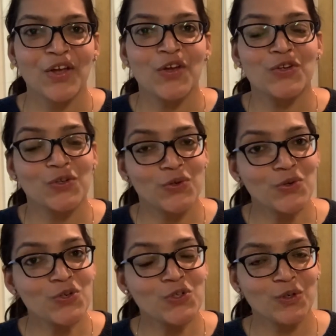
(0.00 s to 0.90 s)
you
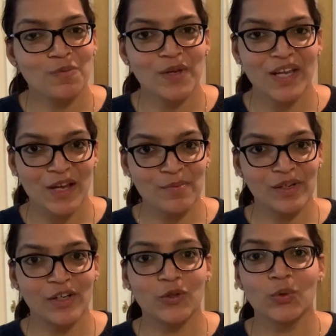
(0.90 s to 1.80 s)
should be able
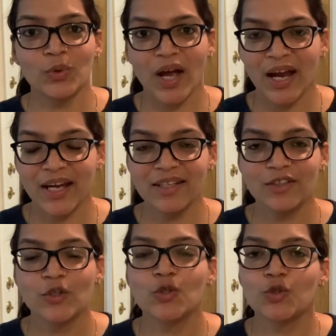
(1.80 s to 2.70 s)
to write
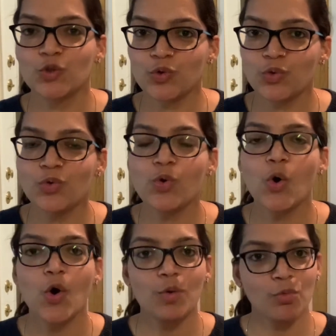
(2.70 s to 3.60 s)
2
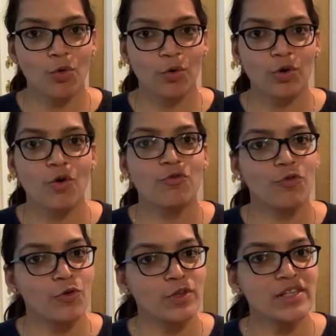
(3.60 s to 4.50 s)
or more
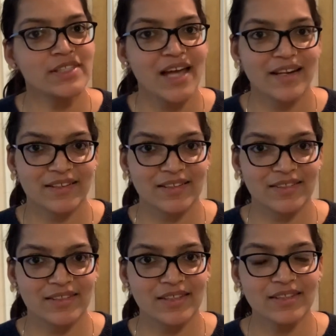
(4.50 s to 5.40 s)
full
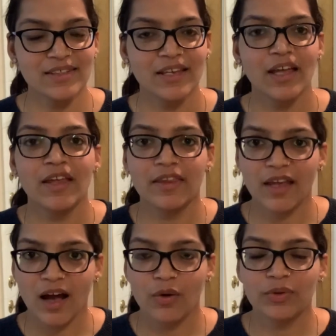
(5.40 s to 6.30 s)
sentences
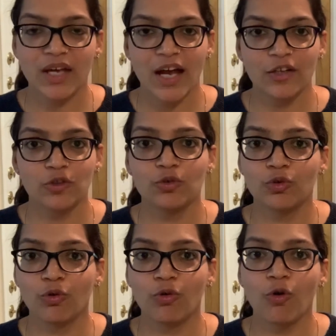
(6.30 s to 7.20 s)
now that you
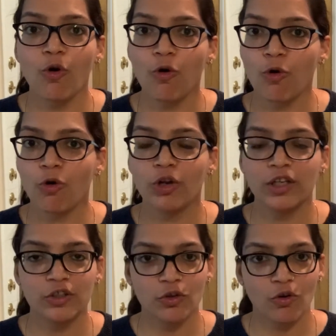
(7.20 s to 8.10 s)
know all
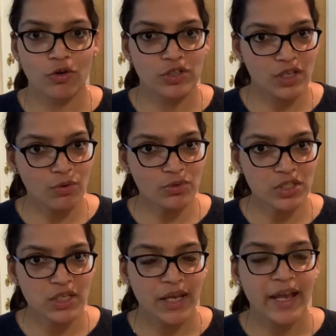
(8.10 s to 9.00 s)
your sounds,
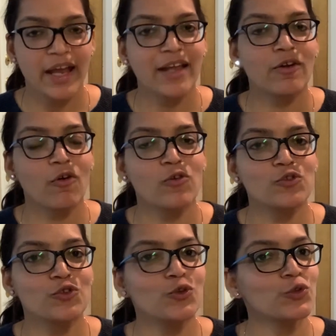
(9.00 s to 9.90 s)
and also
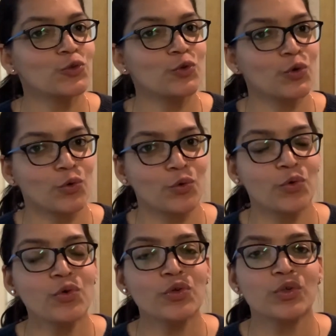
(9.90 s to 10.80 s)
you
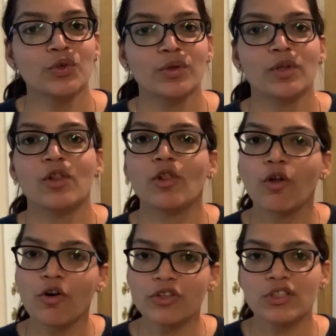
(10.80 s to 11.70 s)
know
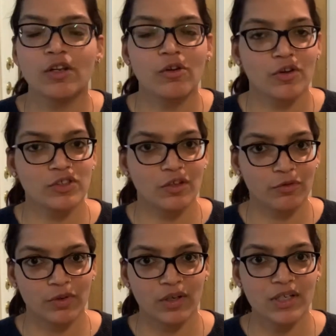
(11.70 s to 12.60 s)
lots and lots of
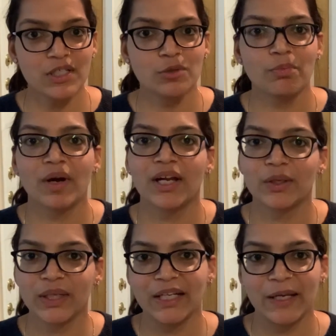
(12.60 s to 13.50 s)
words by
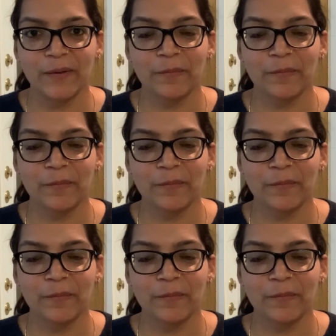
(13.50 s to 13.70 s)
reading.